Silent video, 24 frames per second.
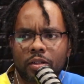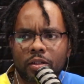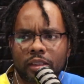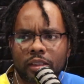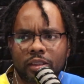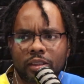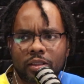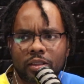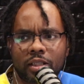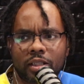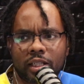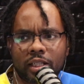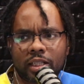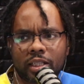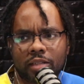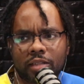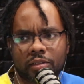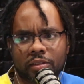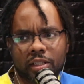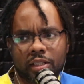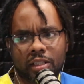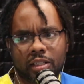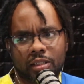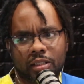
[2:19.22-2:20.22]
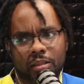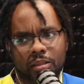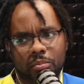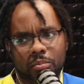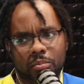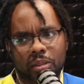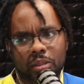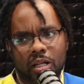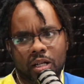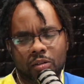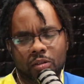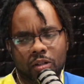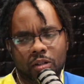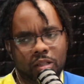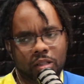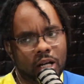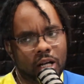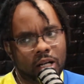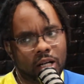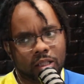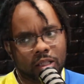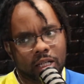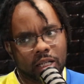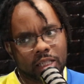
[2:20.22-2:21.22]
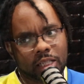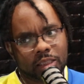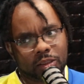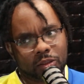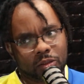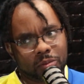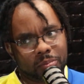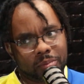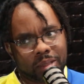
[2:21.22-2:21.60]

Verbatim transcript: Oh, okay, I, okay, I can okay. give it that, but yeah. I don't know. Nah, nah that's too.